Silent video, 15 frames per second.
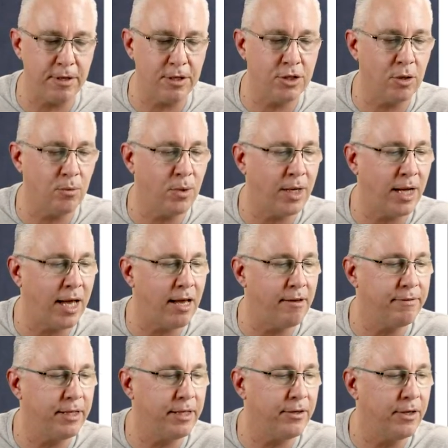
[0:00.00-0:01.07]
And so what I
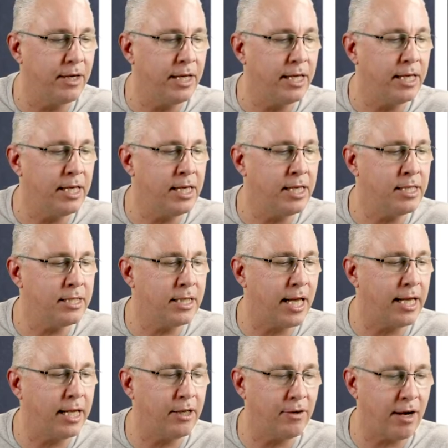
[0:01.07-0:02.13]
have here is
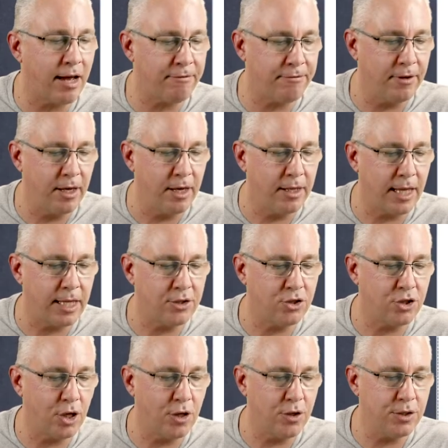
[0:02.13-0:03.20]
a graph that
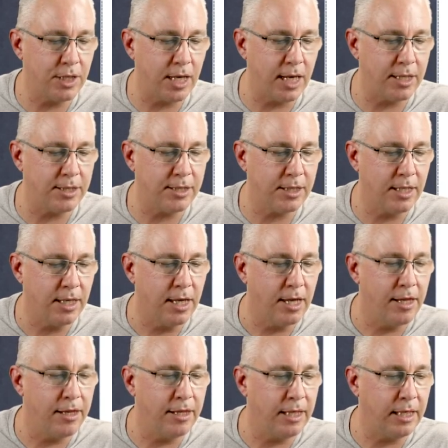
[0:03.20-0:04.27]
shows us
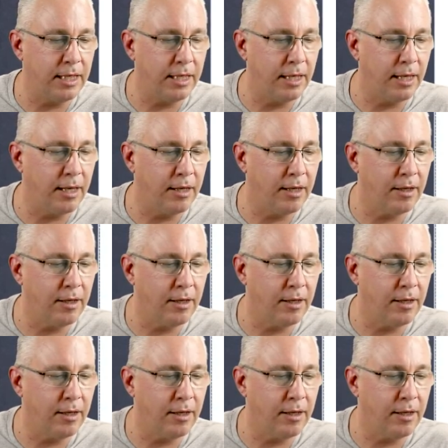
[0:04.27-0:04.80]
the